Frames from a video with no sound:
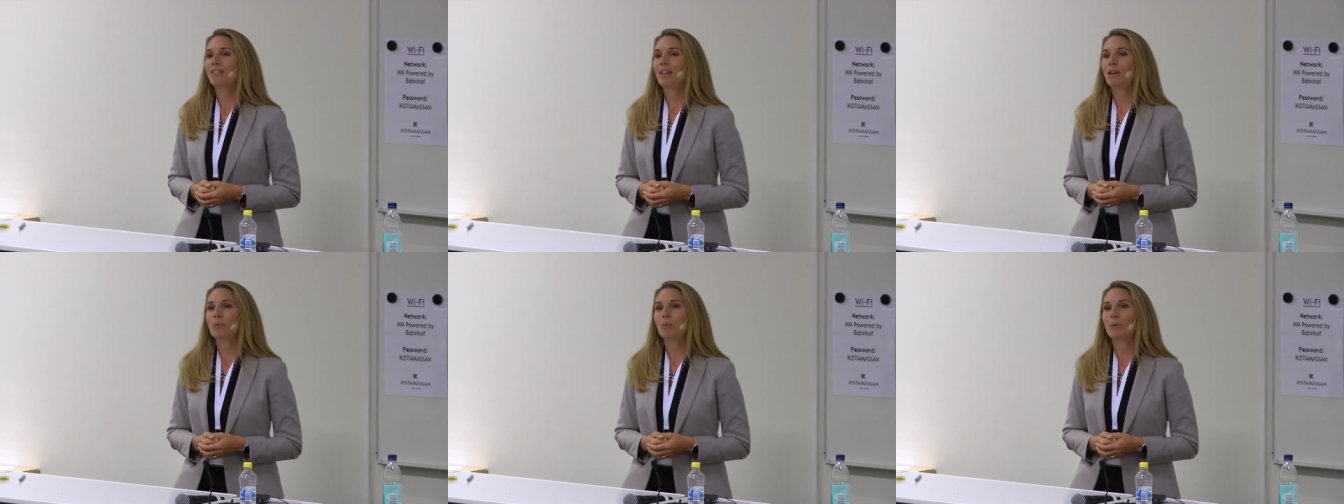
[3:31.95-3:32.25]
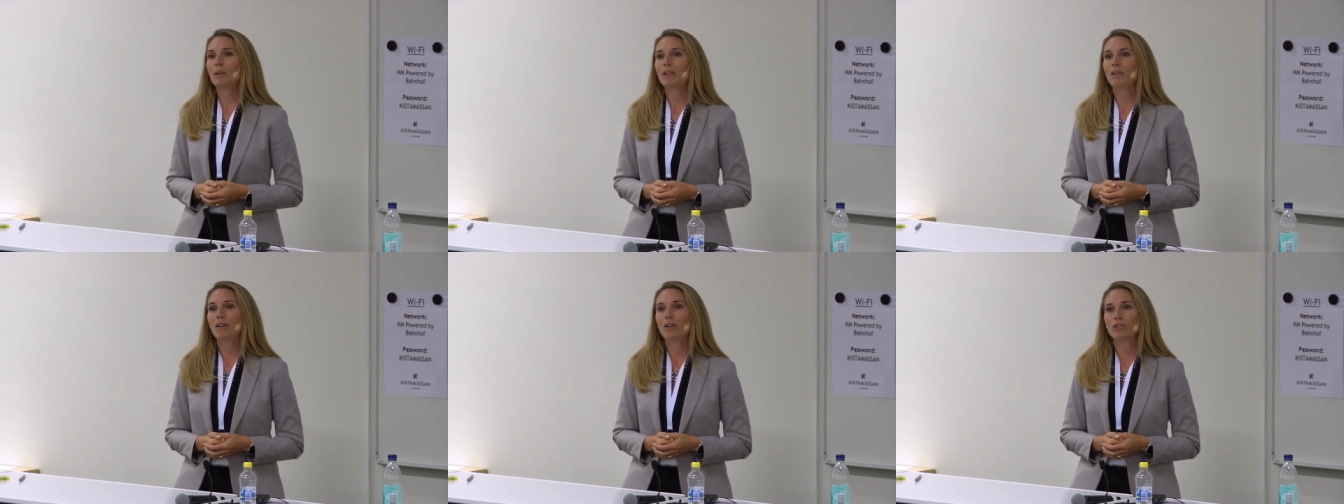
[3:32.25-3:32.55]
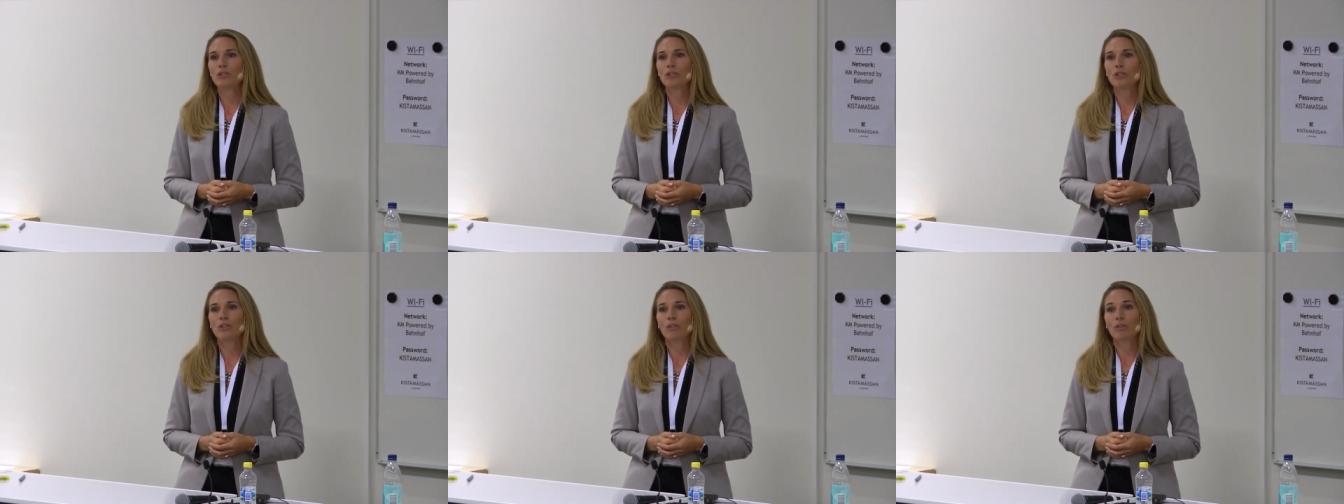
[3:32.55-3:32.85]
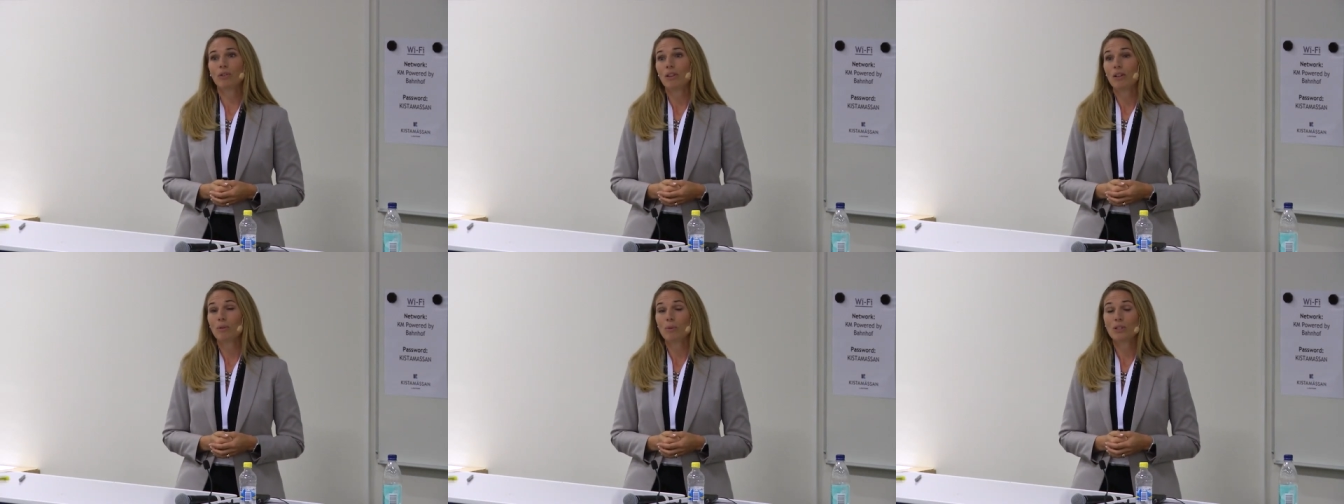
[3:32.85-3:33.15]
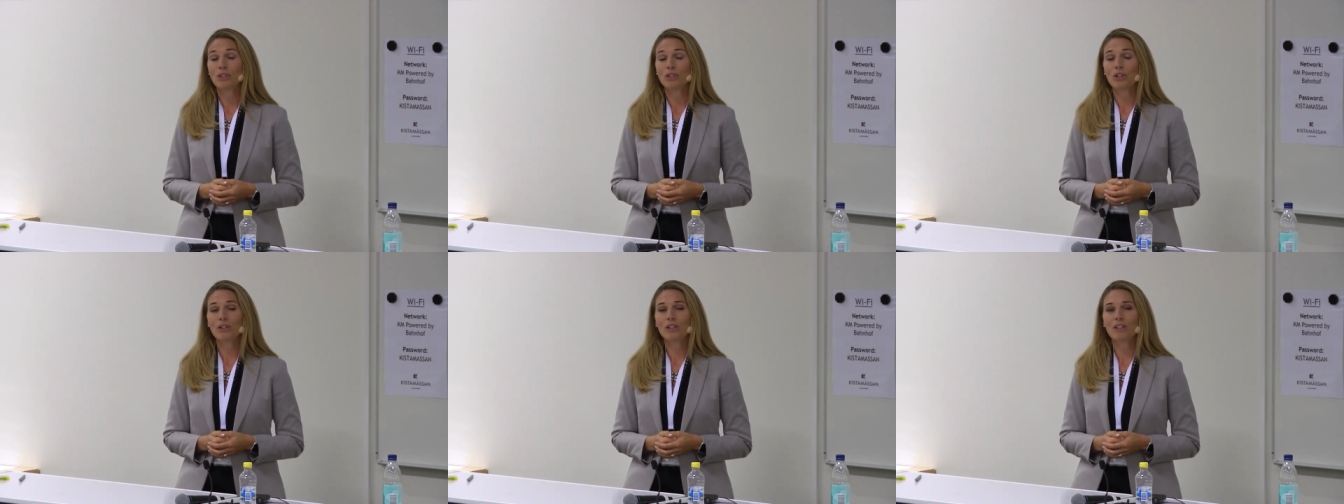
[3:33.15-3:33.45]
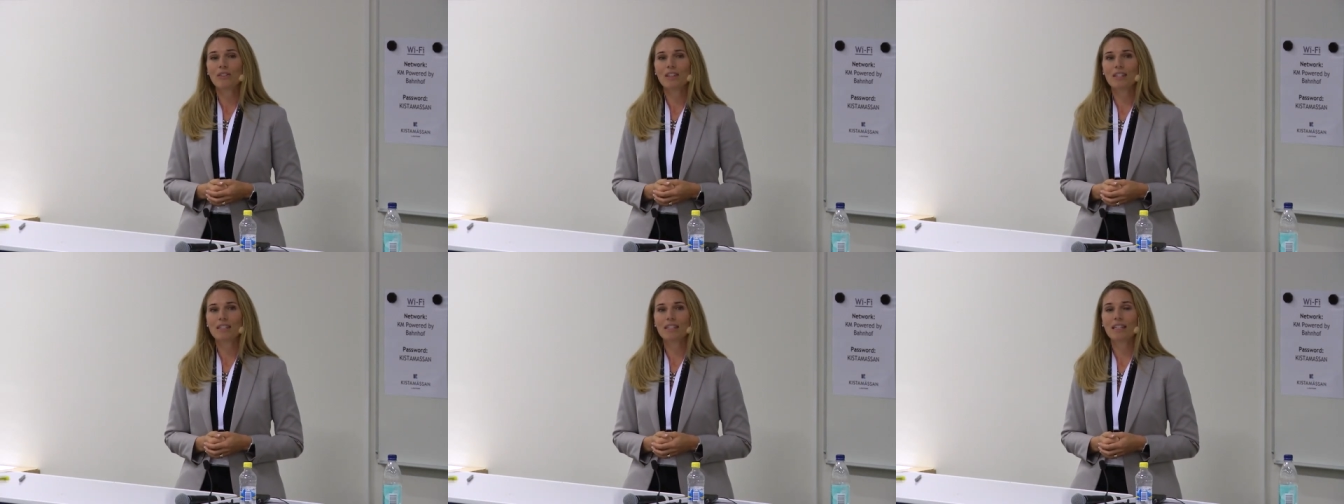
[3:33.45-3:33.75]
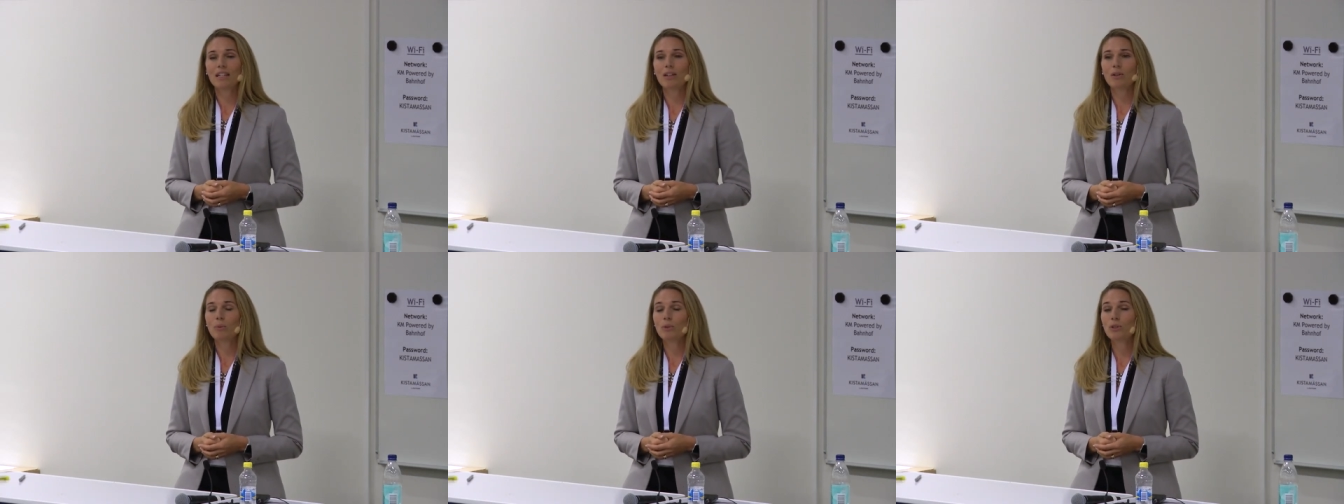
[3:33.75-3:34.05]
that we launched or that we started this
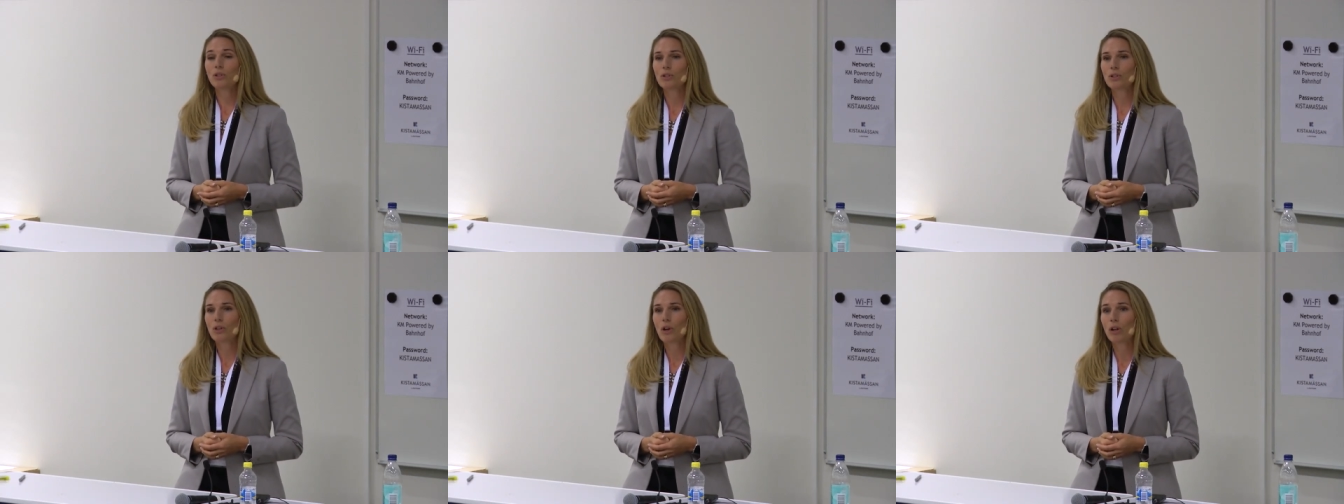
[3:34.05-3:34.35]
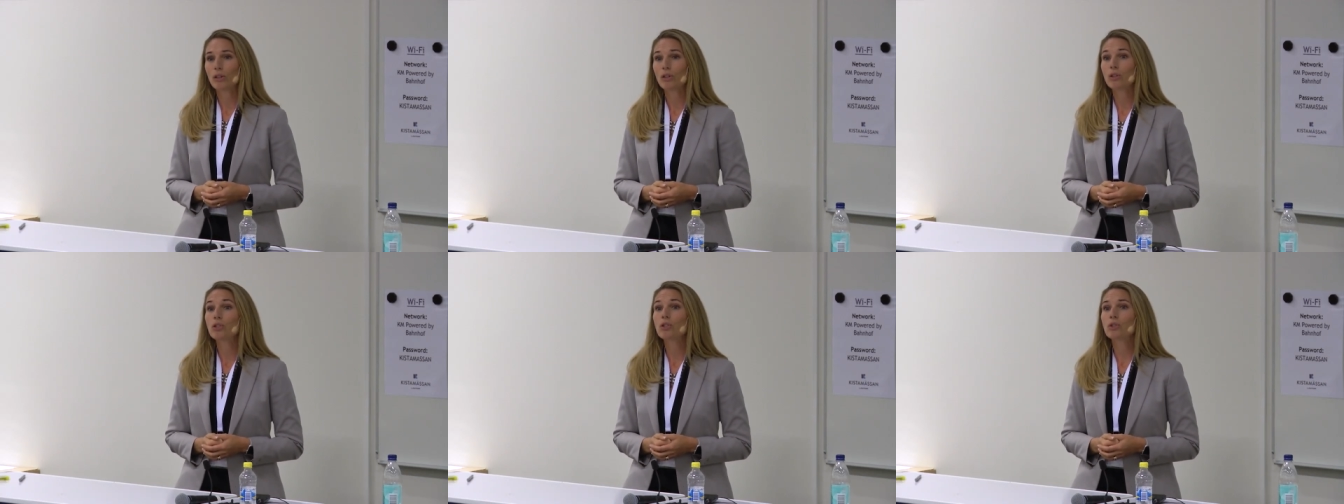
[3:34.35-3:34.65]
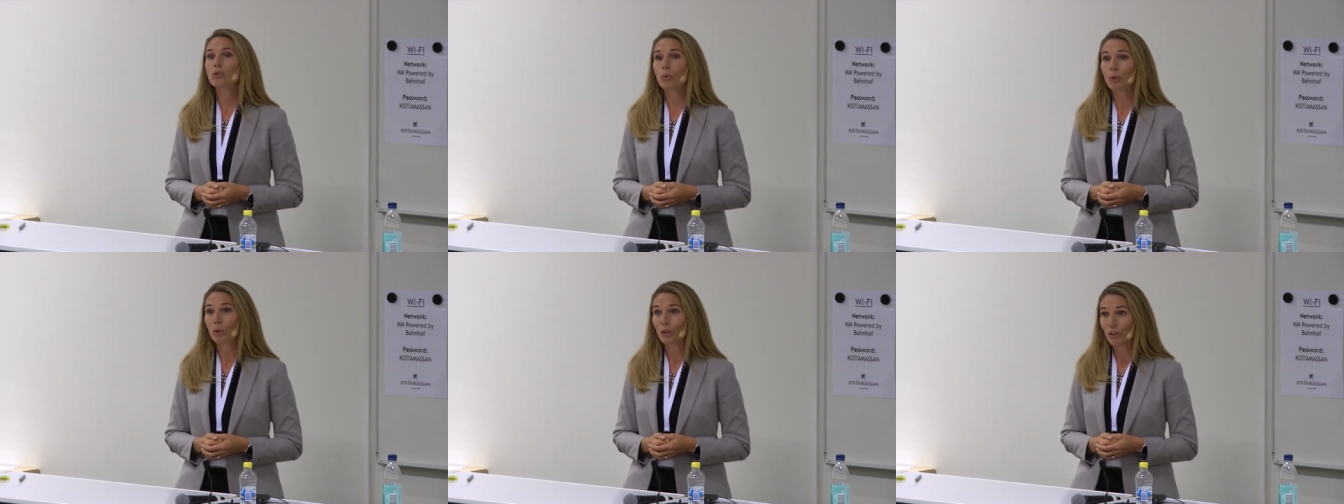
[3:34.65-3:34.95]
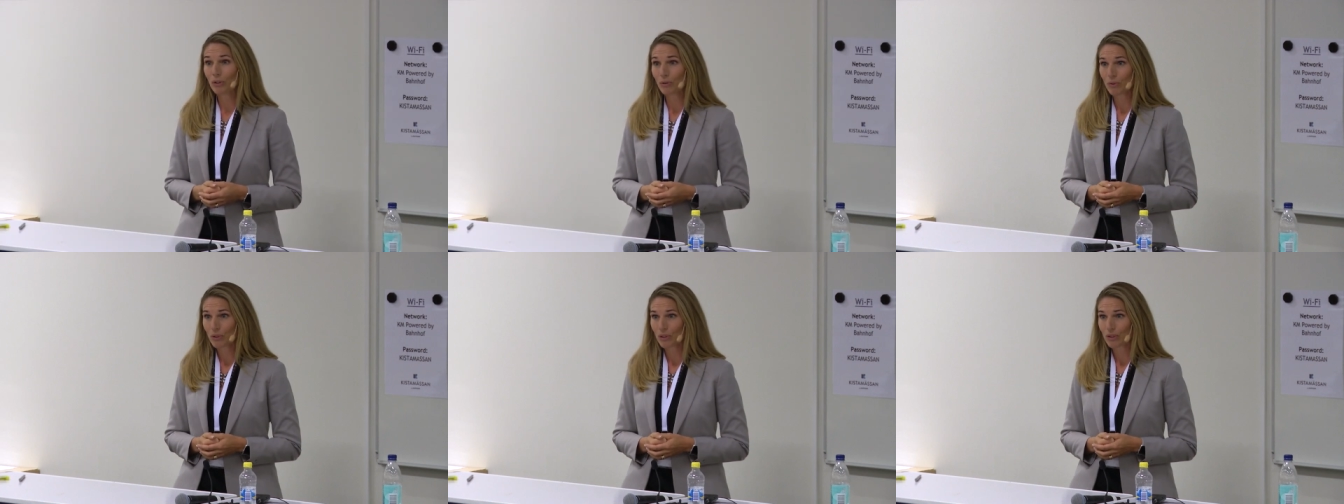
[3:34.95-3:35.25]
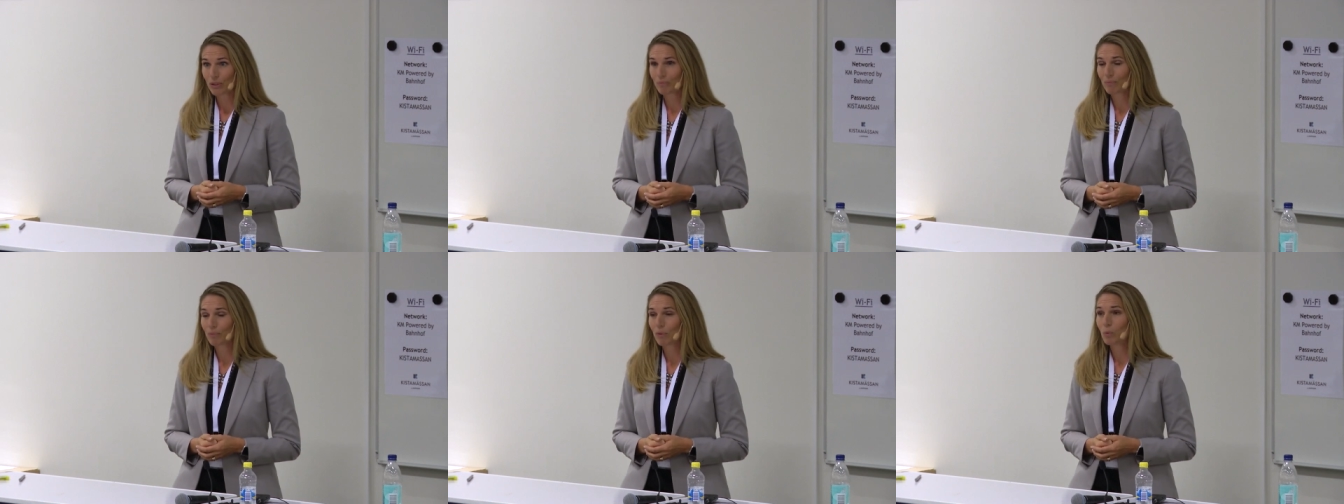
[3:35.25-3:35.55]
year, which is called Storials,